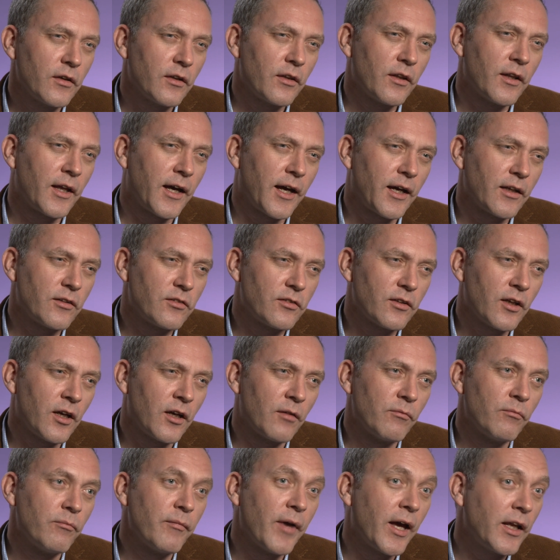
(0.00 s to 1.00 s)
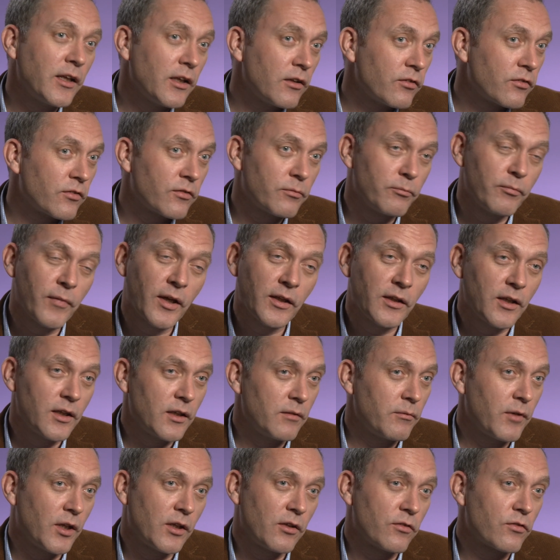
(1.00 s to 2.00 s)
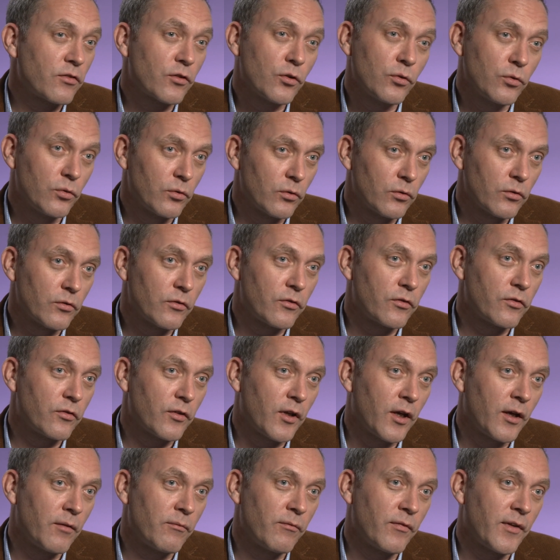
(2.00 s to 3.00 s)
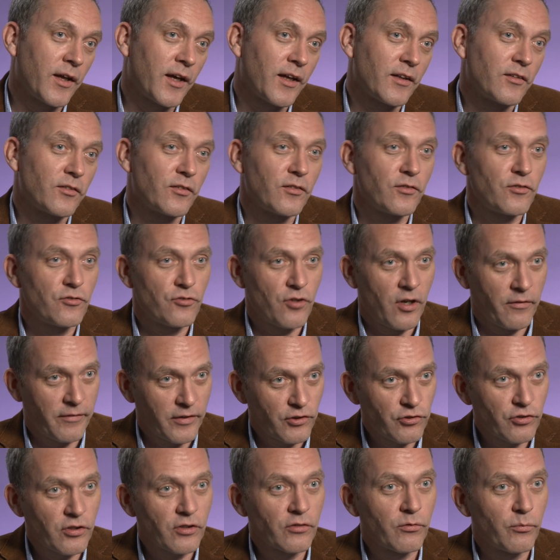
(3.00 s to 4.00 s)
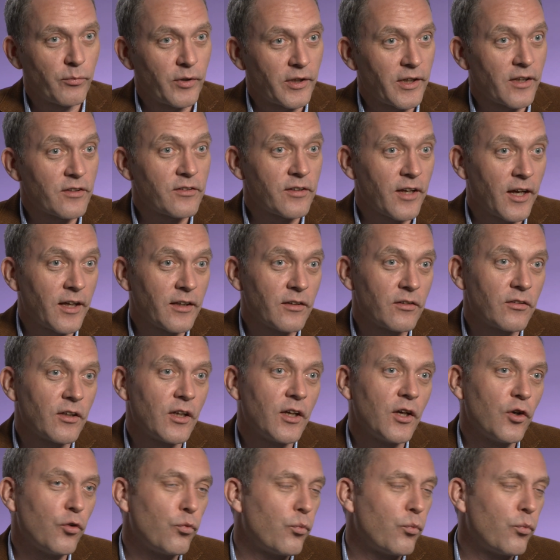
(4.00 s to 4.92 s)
that many schools that Dravet children will attend